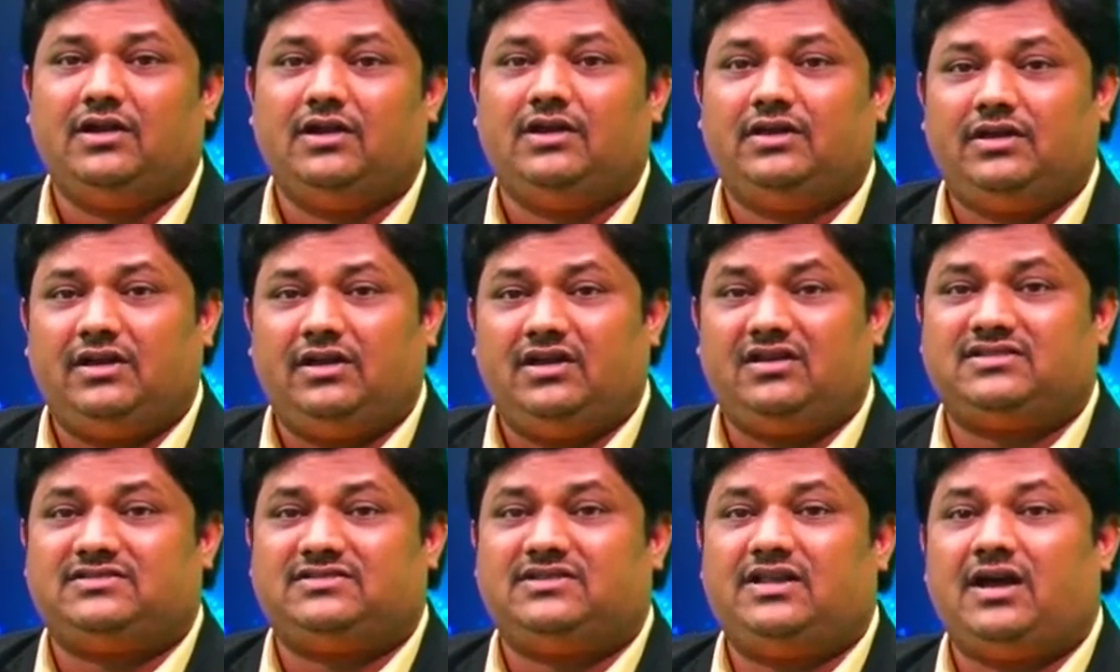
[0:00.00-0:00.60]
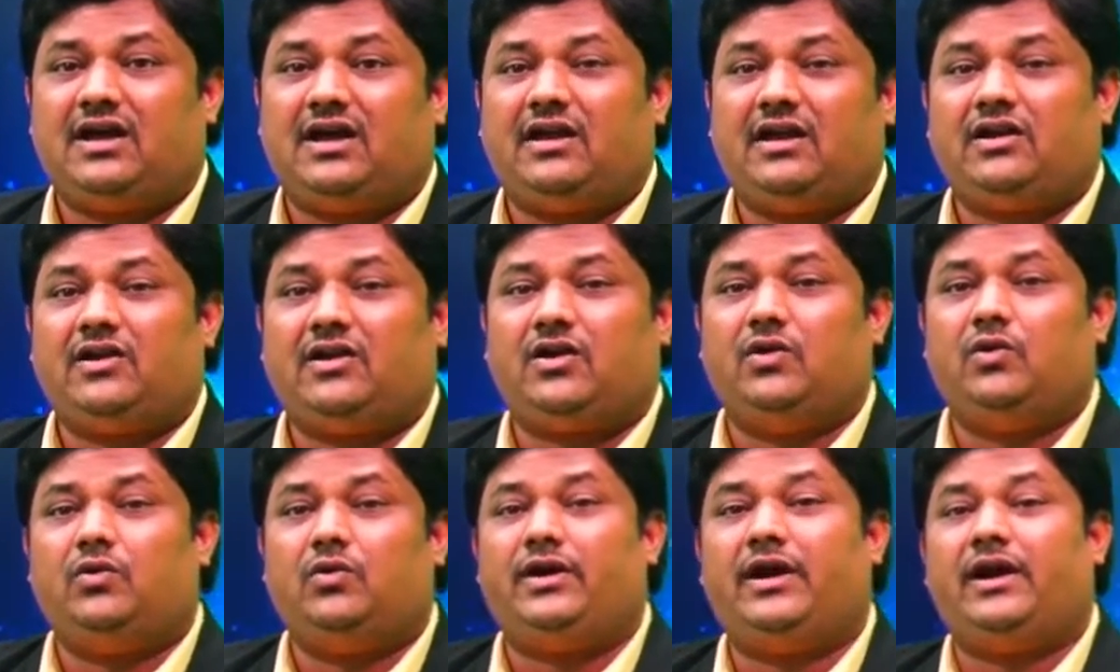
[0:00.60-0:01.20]
Yes, they are
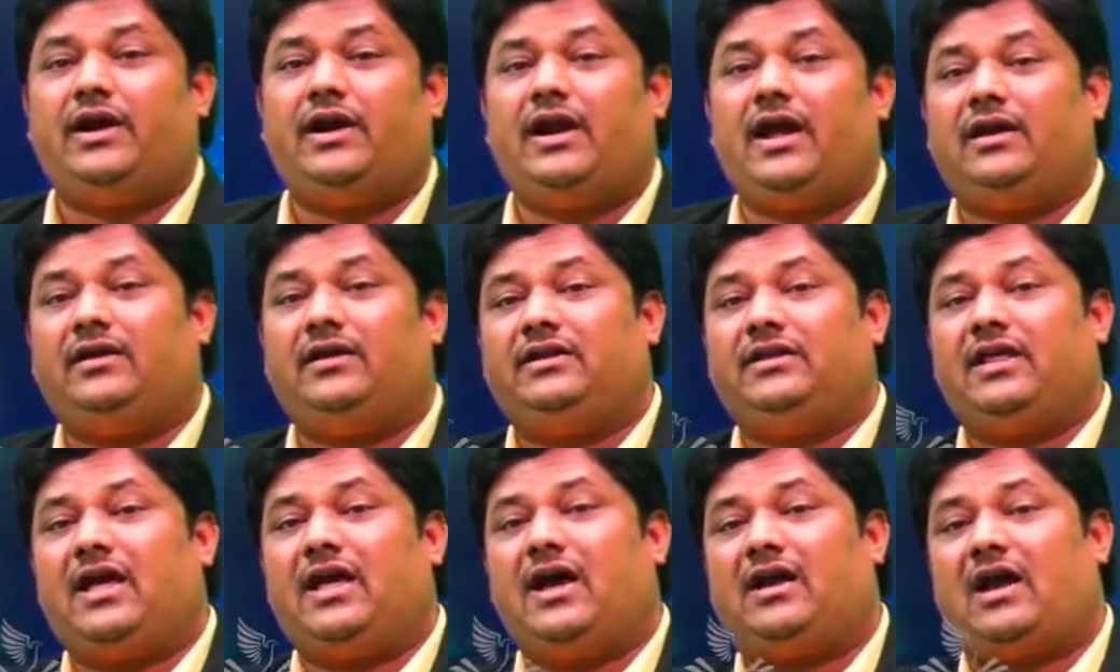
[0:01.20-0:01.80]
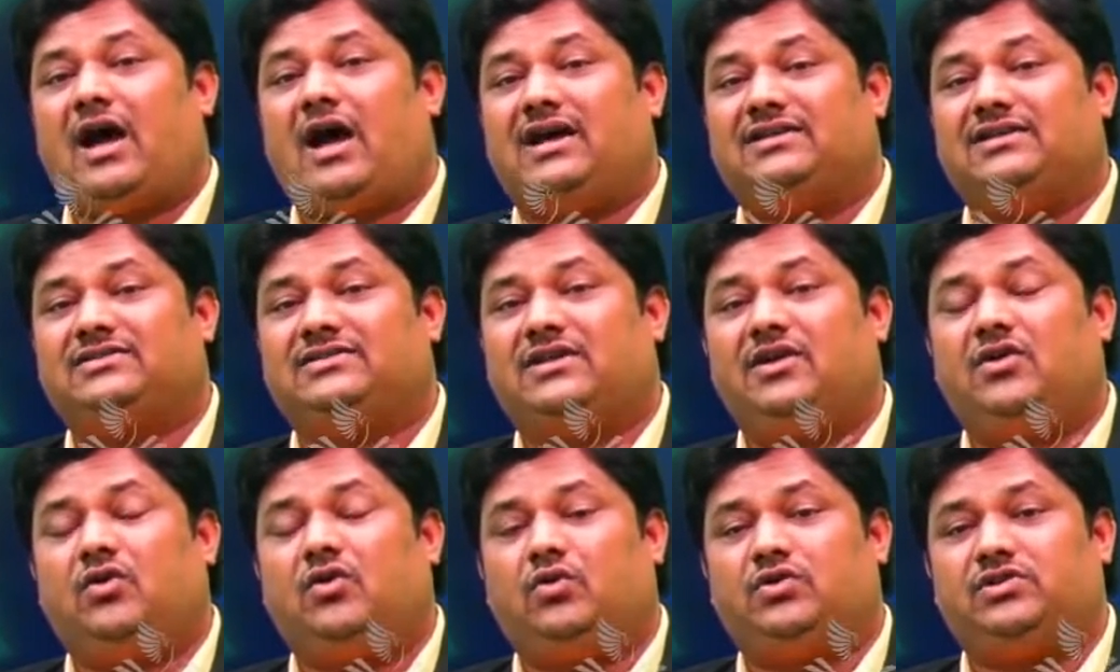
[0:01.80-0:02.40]
included and they are
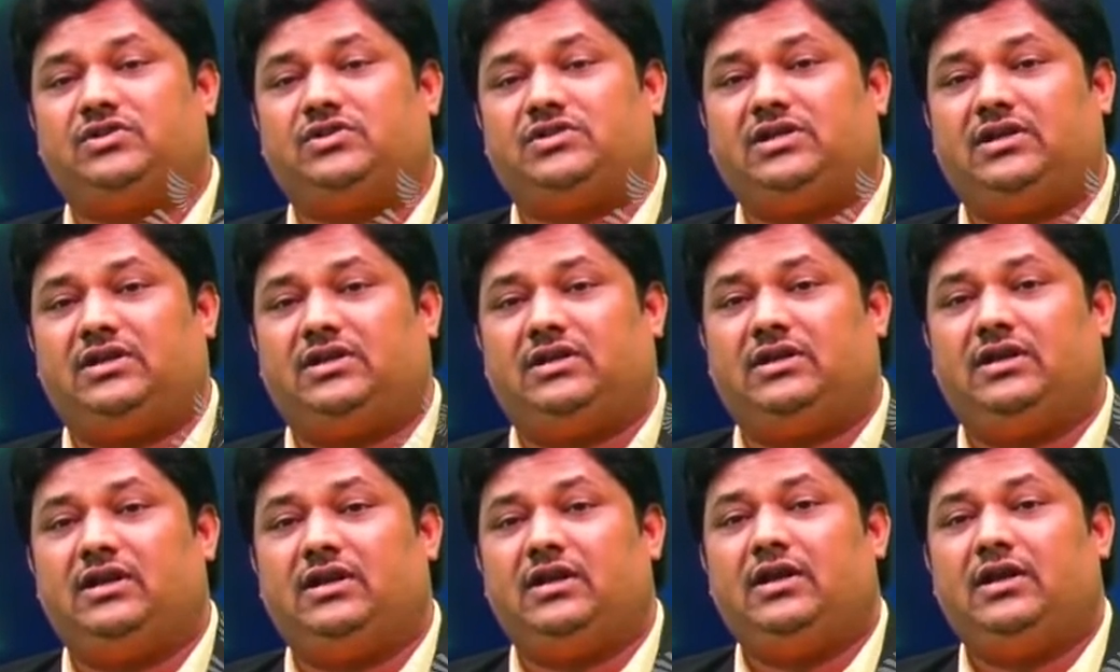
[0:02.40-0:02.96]
asking question.